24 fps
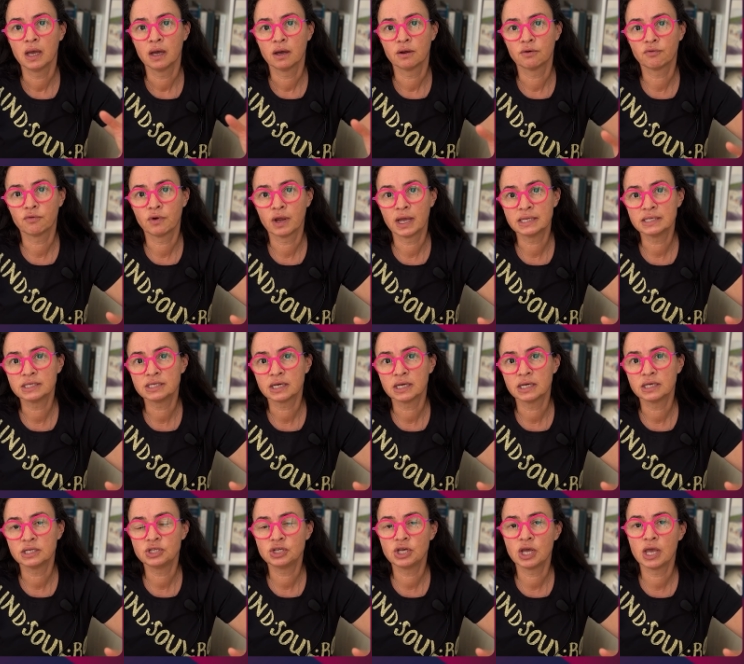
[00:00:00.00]
rent
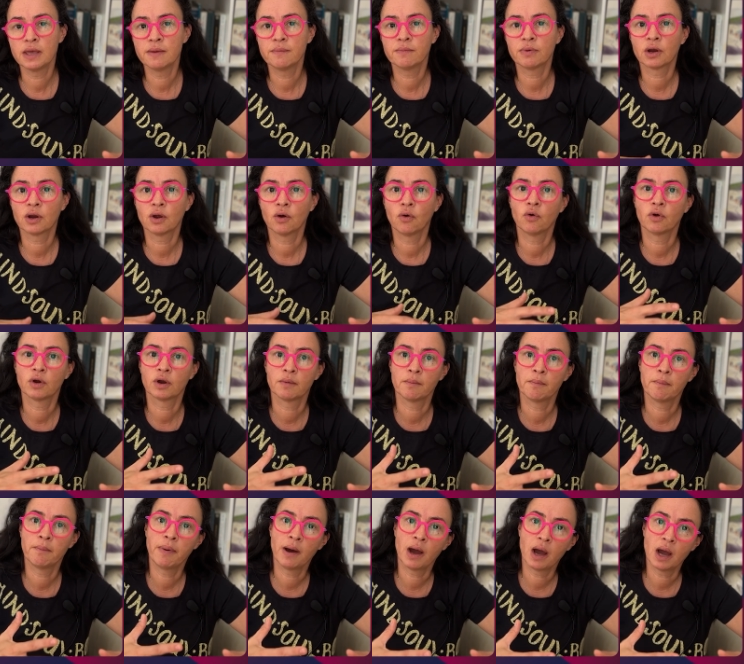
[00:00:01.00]
a chamber or
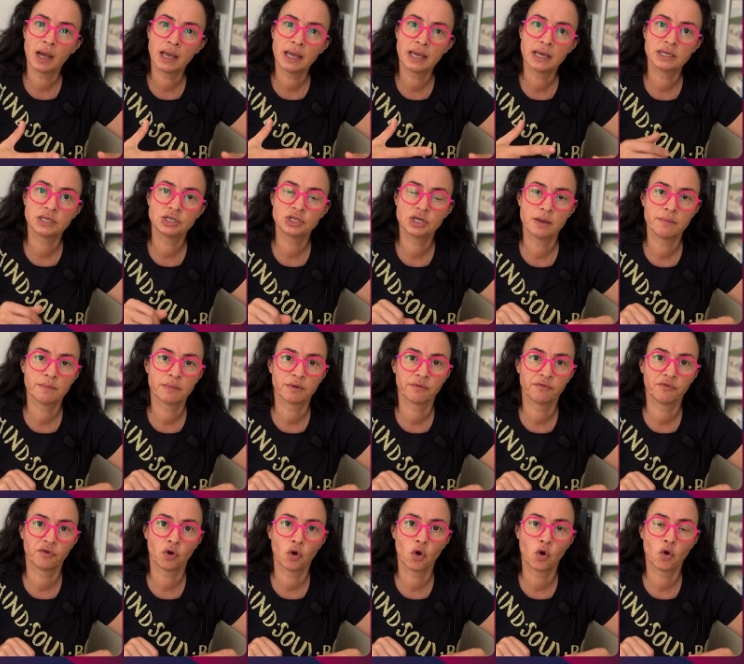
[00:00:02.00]
buy a chamber
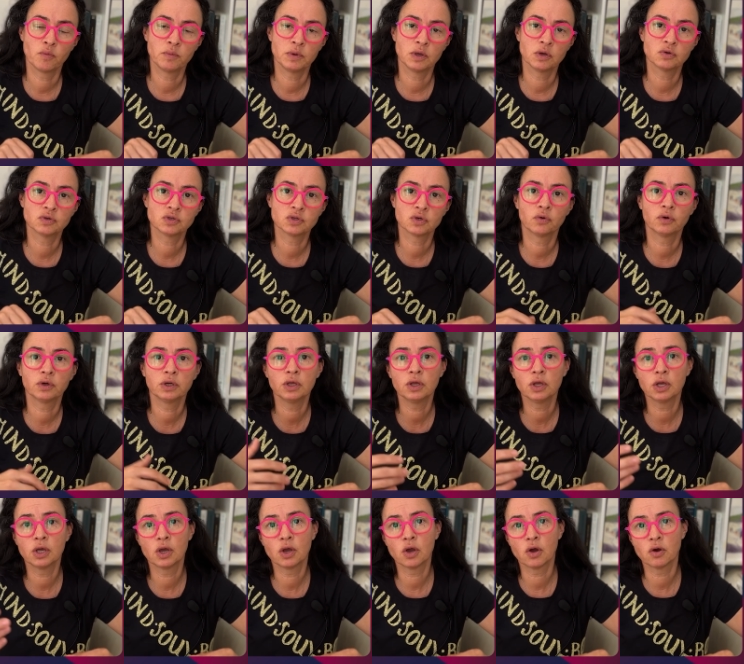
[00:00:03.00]
for home use, or
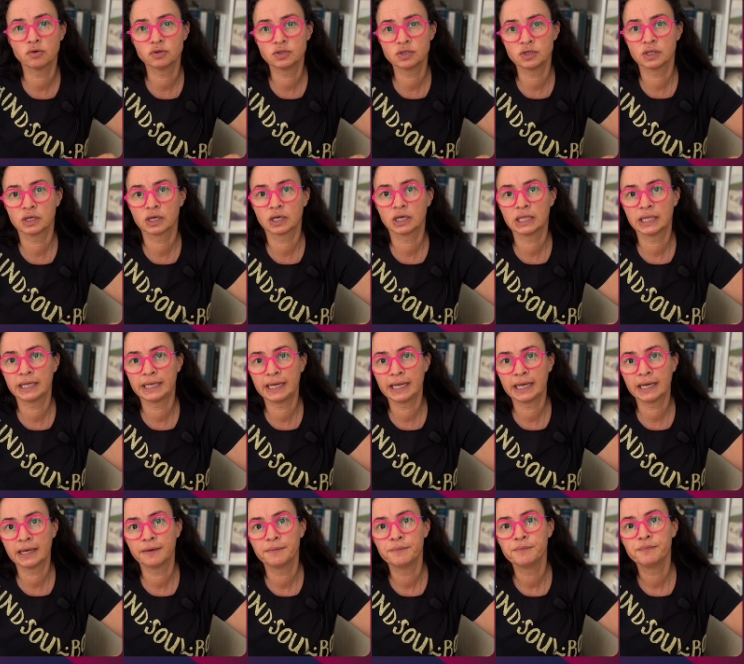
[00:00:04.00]
you can go to the
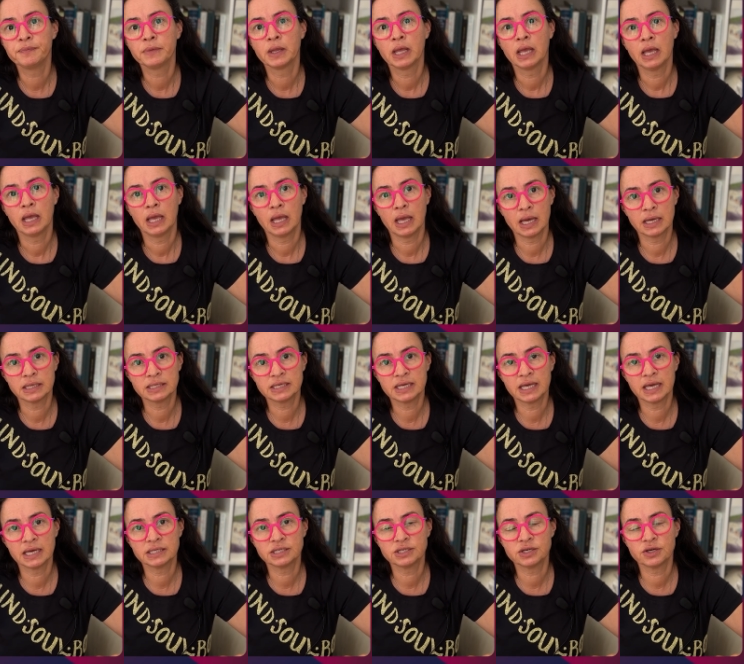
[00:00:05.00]
clinic and
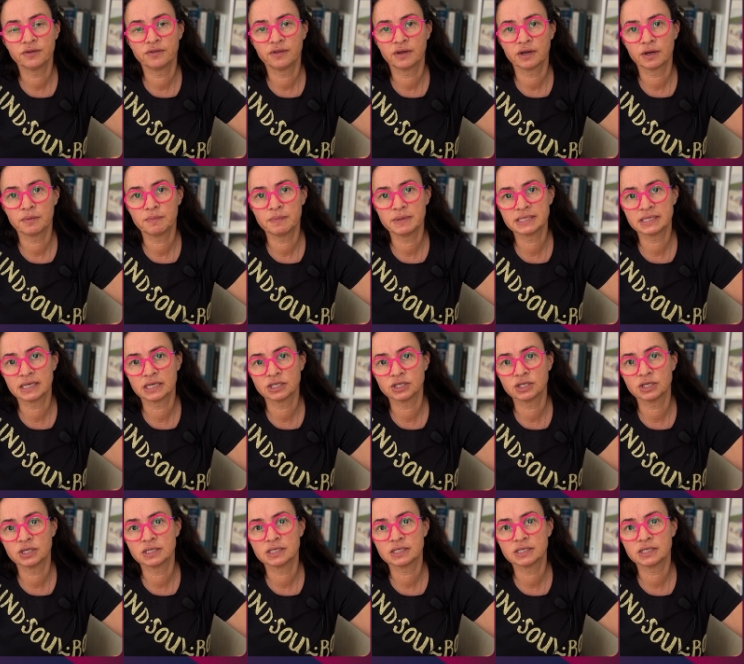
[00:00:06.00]
get your therapy
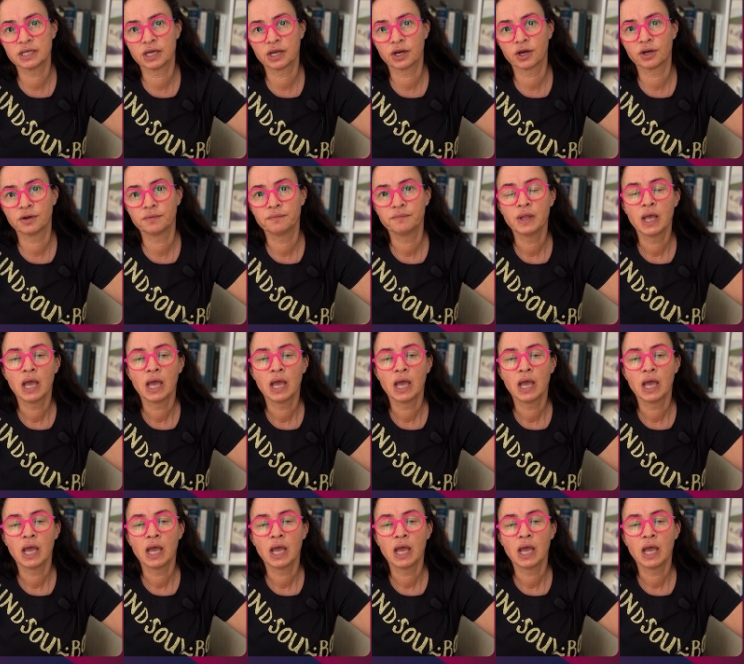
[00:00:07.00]
sessions there.